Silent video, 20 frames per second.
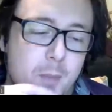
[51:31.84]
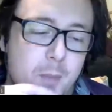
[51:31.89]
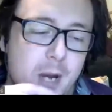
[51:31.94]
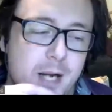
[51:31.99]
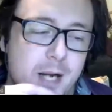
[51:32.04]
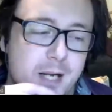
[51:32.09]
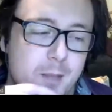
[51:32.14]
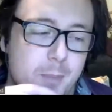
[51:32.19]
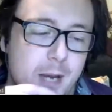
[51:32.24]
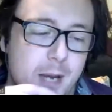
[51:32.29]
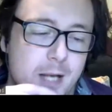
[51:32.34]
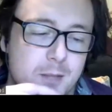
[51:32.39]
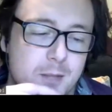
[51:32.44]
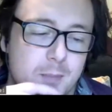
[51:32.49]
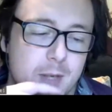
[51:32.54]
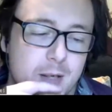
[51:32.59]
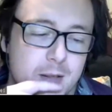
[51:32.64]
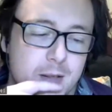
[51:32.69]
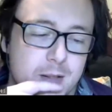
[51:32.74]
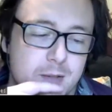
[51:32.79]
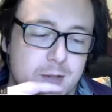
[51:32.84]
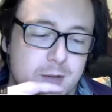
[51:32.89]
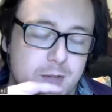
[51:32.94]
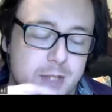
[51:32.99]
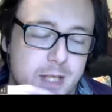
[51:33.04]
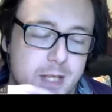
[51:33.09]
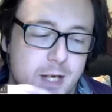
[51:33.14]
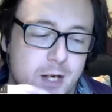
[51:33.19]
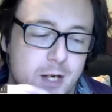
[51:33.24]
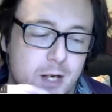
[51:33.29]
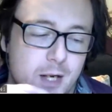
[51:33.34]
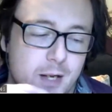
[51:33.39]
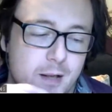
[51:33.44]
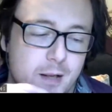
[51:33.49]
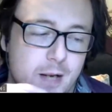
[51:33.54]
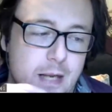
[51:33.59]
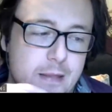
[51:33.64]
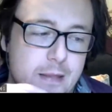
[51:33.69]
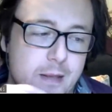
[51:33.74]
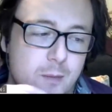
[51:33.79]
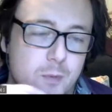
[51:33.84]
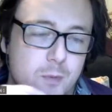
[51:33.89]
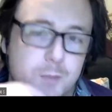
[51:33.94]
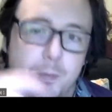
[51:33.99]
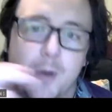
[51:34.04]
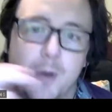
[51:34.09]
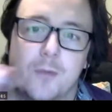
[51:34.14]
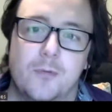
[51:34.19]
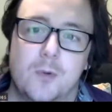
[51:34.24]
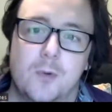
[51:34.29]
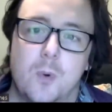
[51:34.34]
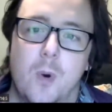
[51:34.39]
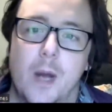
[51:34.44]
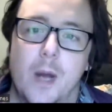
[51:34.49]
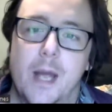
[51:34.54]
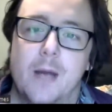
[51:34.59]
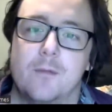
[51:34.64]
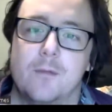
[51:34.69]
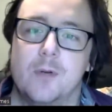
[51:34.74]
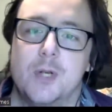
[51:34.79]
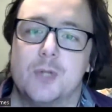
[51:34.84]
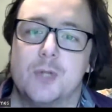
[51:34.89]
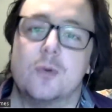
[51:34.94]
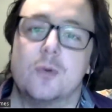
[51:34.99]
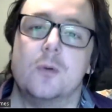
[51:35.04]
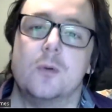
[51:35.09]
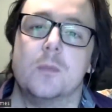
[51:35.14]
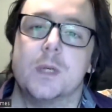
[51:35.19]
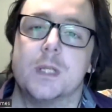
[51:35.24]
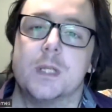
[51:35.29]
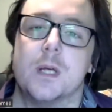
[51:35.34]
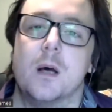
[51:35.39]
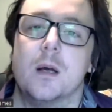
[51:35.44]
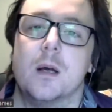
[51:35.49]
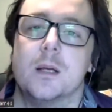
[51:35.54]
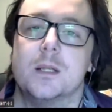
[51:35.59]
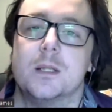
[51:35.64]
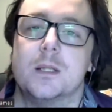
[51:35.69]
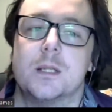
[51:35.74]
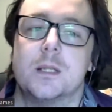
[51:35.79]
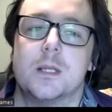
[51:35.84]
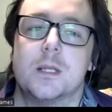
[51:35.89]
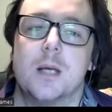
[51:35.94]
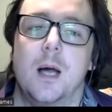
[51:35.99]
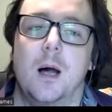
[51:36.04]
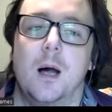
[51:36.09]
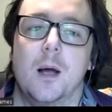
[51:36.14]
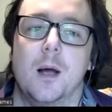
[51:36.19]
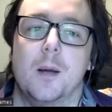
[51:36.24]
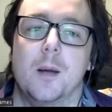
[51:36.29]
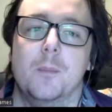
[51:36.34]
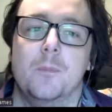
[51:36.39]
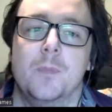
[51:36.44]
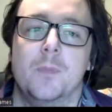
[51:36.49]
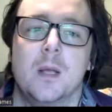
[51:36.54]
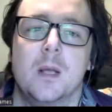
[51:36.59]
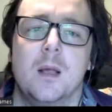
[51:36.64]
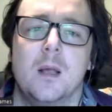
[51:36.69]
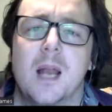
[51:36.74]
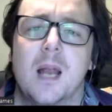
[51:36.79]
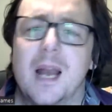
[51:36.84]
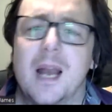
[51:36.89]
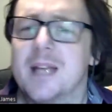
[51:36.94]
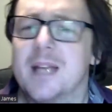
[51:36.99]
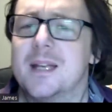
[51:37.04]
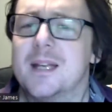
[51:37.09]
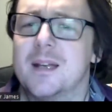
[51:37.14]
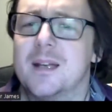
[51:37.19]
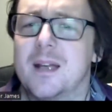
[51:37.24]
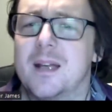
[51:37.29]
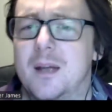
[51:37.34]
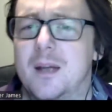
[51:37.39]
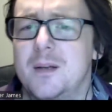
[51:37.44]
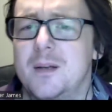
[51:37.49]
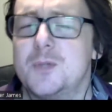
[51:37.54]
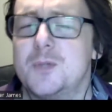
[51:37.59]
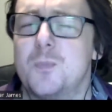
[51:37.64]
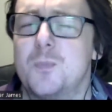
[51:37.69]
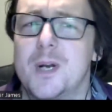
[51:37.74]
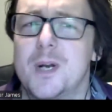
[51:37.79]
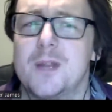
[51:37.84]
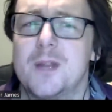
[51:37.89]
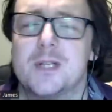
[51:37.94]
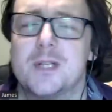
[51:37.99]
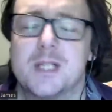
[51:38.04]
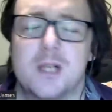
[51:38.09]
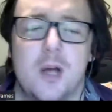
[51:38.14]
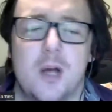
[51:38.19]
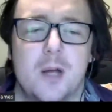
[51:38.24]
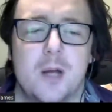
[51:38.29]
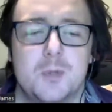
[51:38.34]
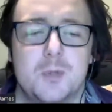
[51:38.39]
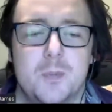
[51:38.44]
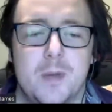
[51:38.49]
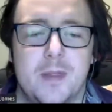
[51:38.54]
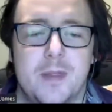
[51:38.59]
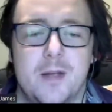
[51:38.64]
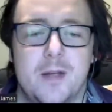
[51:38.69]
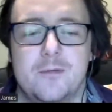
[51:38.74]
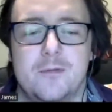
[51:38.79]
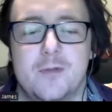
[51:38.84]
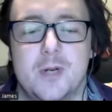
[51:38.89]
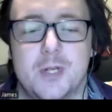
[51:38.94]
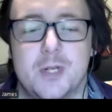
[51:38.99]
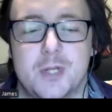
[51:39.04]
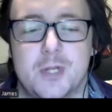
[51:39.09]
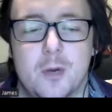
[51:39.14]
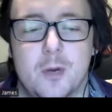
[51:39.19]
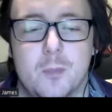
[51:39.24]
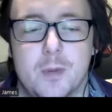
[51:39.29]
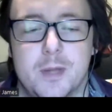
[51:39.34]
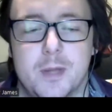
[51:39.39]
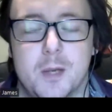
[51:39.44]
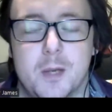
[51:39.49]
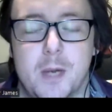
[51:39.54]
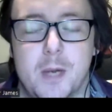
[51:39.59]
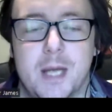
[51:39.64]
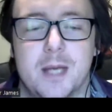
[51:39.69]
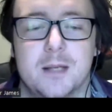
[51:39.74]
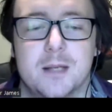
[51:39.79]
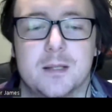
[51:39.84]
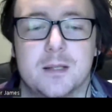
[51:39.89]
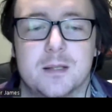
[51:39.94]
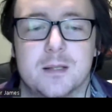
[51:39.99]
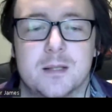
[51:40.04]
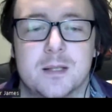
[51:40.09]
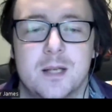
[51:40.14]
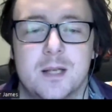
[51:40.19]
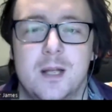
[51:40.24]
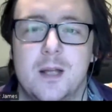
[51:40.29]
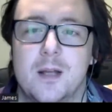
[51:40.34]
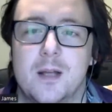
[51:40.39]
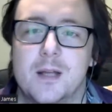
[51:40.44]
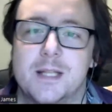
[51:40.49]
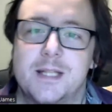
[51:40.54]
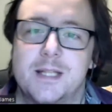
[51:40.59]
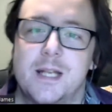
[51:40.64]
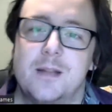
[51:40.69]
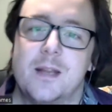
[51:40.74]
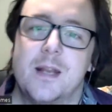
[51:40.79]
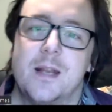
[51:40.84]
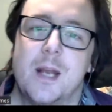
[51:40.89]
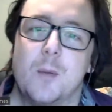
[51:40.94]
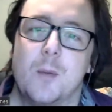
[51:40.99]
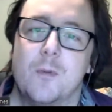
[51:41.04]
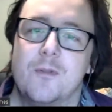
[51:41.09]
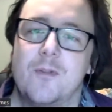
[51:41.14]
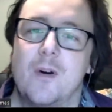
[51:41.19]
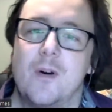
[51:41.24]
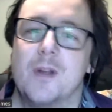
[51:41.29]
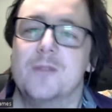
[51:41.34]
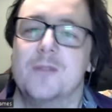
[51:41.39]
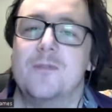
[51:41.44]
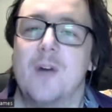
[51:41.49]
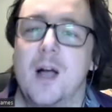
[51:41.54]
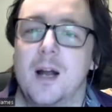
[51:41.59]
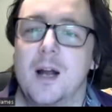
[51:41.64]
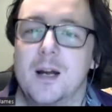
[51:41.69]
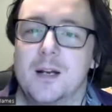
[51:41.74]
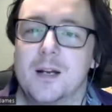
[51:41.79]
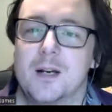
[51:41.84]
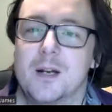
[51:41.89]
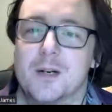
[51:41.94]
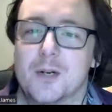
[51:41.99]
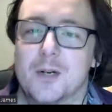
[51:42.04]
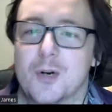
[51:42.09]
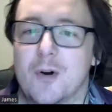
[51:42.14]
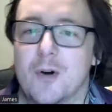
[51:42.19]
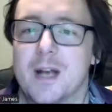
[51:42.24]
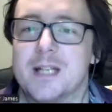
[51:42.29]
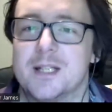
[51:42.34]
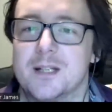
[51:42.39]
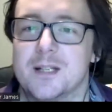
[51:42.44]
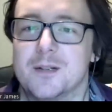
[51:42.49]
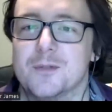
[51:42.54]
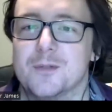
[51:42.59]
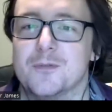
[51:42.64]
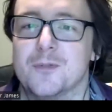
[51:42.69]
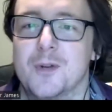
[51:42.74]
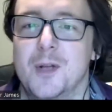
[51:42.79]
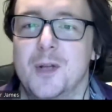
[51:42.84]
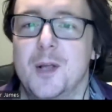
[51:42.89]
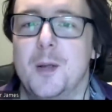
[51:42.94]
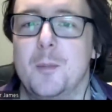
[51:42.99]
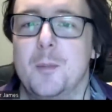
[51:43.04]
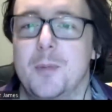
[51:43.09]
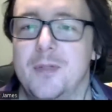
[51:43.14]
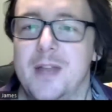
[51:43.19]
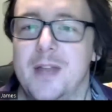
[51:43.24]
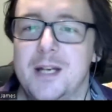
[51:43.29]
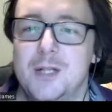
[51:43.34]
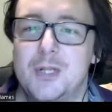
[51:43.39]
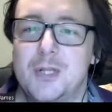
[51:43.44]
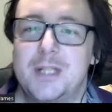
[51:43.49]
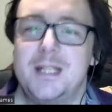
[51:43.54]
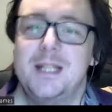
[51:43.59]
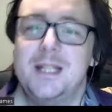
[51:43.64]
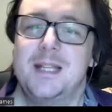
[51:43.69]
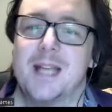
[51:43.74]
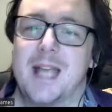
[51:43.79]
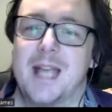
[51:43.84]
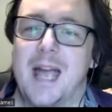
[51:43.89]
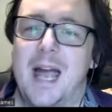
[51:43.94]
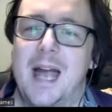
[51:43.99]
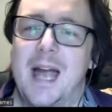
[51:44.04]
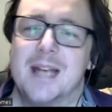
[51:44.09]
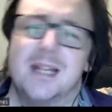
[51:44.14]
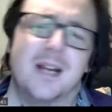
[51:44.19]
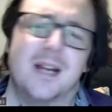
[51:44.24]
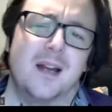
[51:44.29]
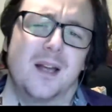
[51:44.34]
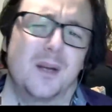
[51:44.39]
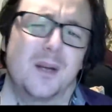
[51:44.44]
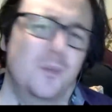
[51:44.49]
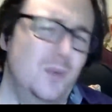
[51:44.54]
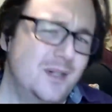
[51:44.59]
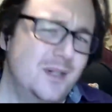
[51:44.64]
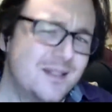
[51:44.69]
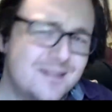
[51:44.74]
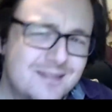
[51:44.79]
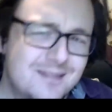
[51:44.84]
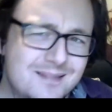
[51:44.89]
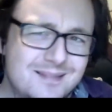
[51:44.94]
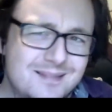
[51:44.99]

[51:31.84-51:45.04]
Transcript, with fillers: Hermione and Padme, like I was saying earlier, like they were both quite heavily traumatized. Um, mm. like it's one of those times where their first home when they were kittens said that they were very violent and aggressive, but then you see the cat and you're like, what?